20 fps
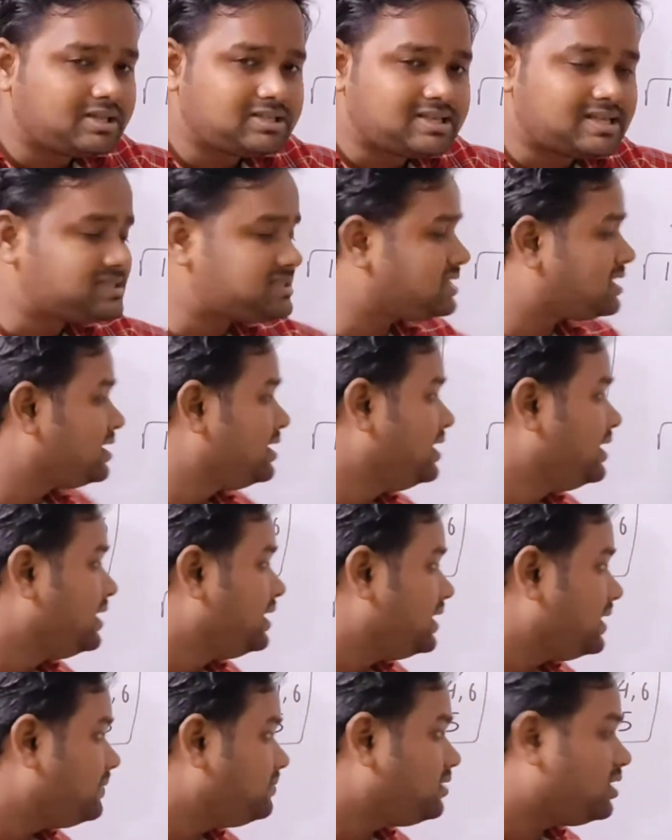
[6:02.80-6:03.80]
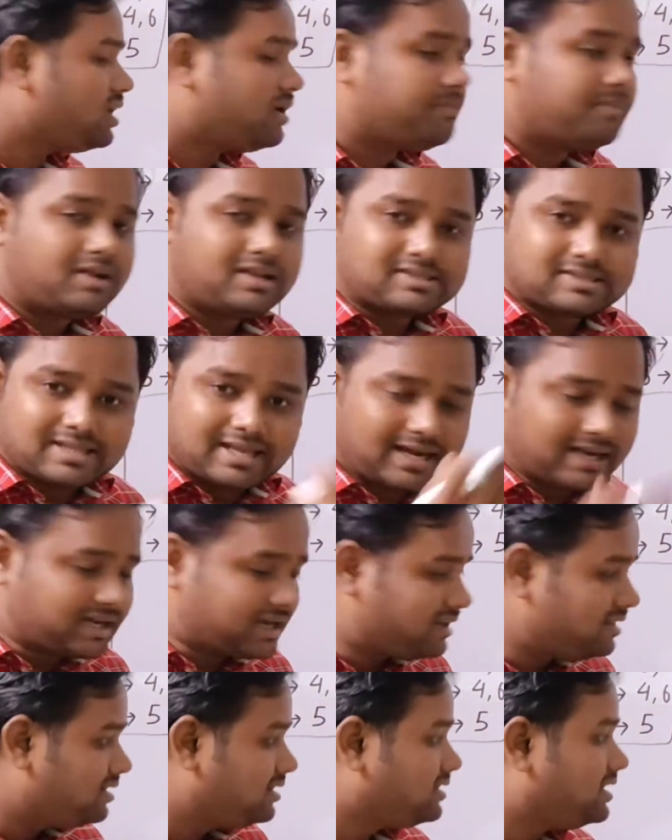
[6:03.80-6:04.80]
is answer. If the number is
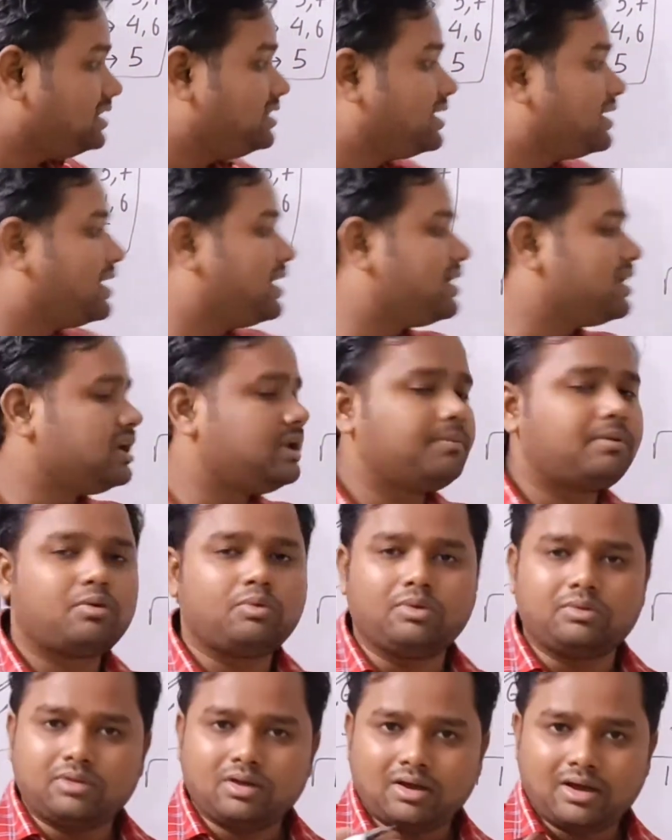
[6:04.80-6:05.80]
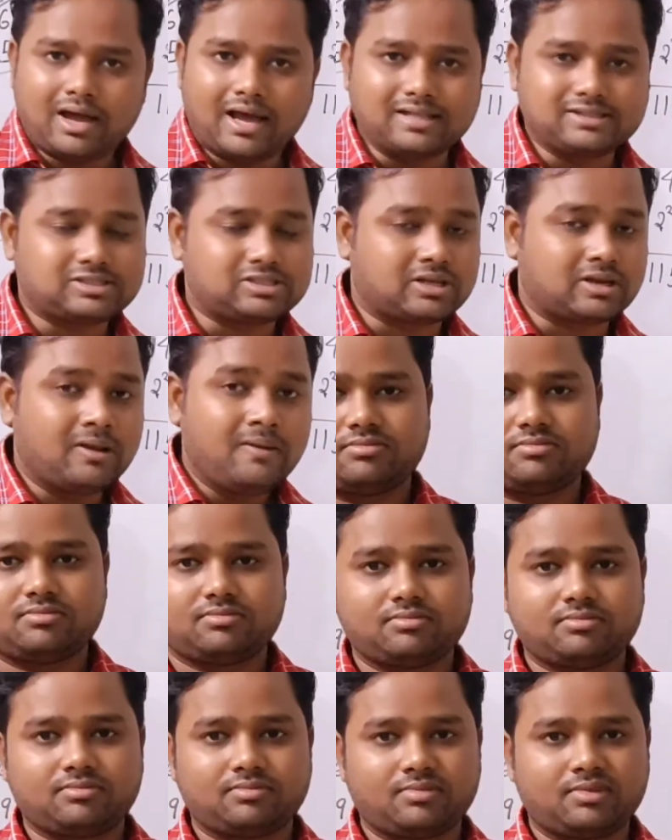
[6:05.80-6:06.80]
greater, then the greater number will be the answer.
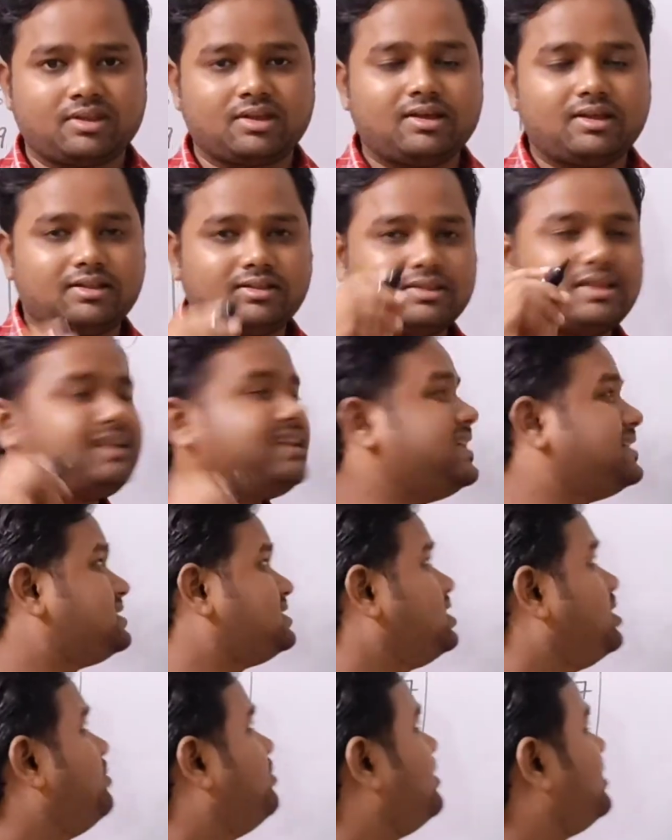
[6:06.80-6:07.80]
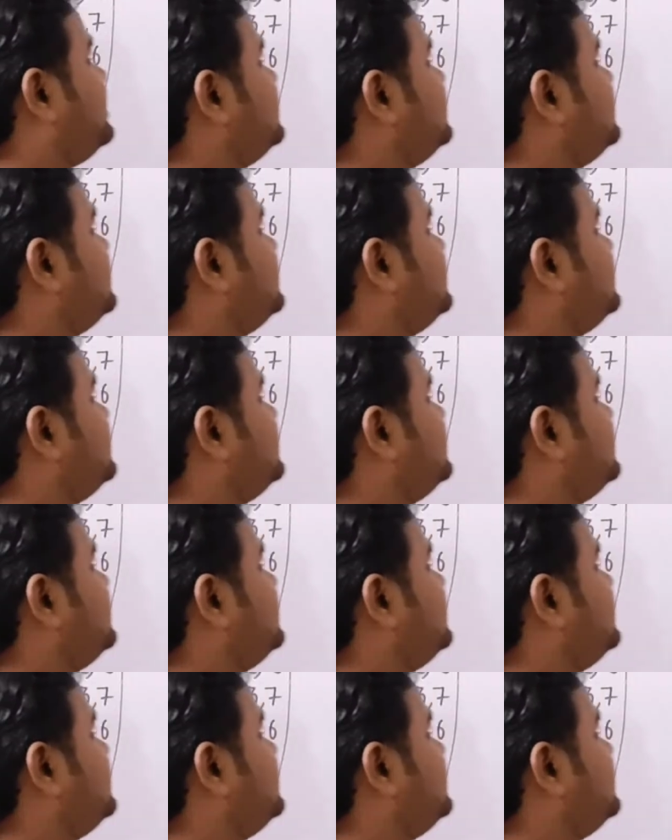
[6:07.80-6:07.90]
The next number